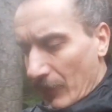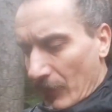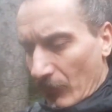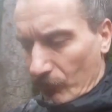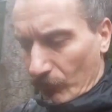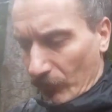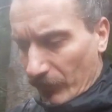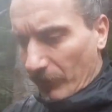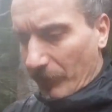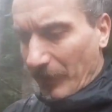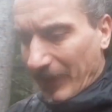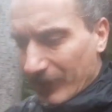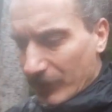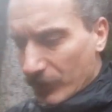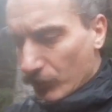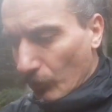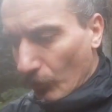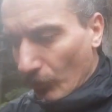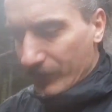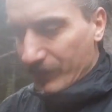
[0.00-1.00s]
One of the biggest
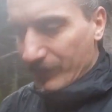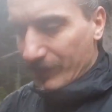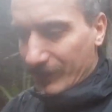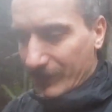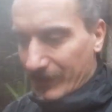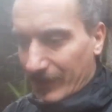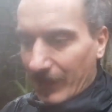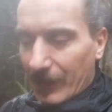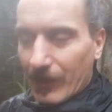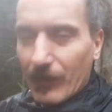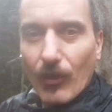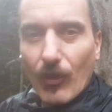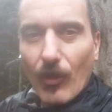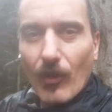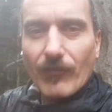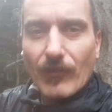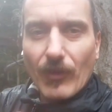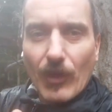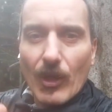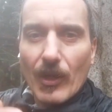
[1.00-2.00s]
sources
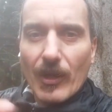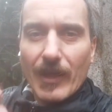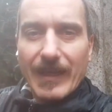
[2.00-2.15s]
of our